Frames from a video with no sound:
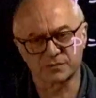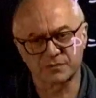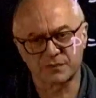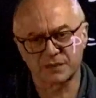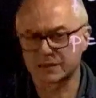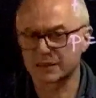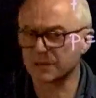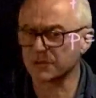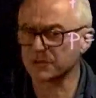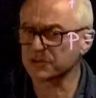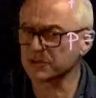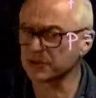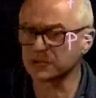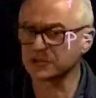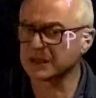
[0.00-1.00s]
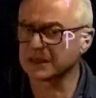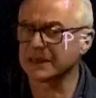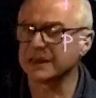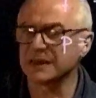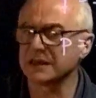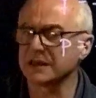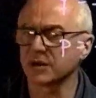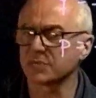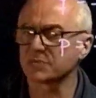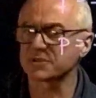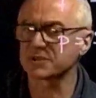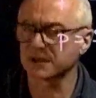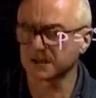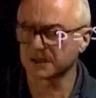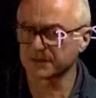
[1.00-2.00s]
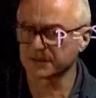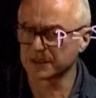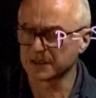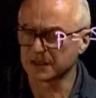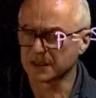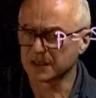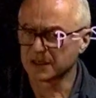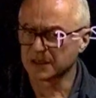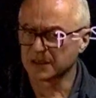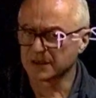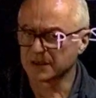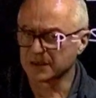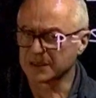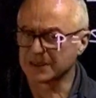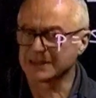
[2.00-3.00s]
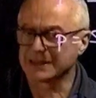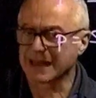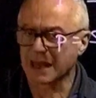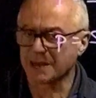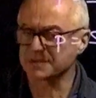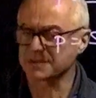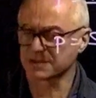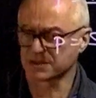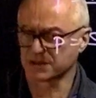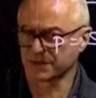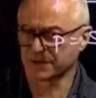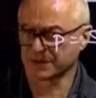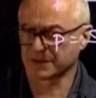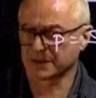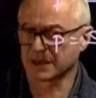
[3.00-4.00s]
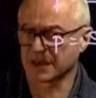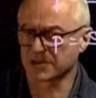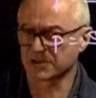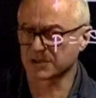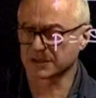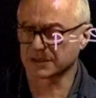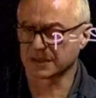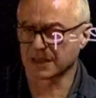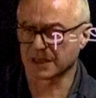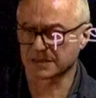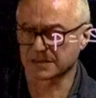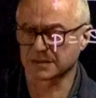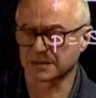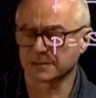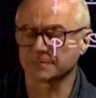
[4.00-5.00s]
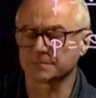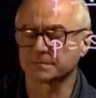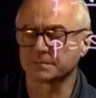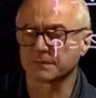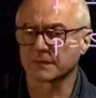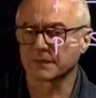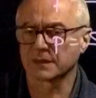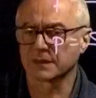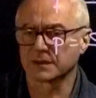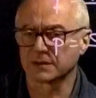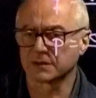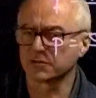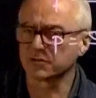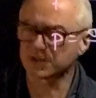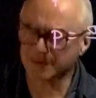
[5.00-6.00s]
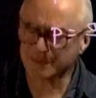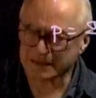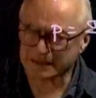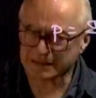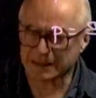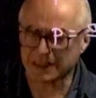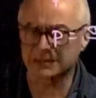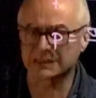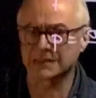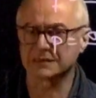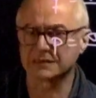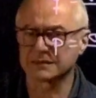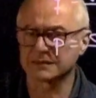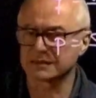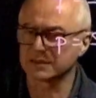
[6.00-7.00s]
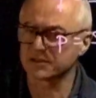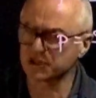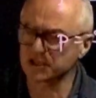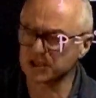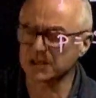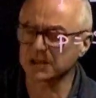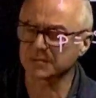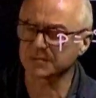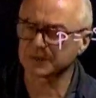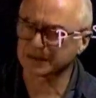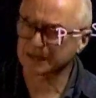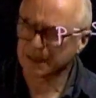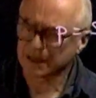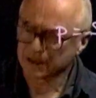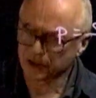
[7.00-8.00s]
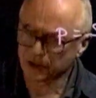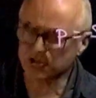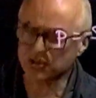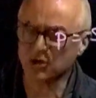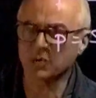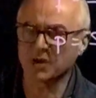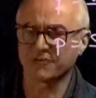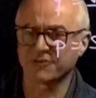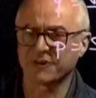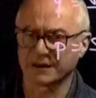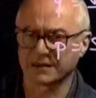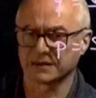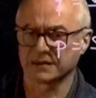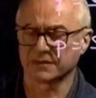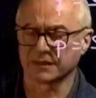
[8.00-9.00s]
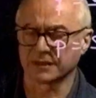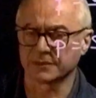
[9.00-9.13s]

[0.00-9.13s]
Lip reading: That was not clearly observed in the absence of a triaxial test. To some extent in shear, but not so effectively.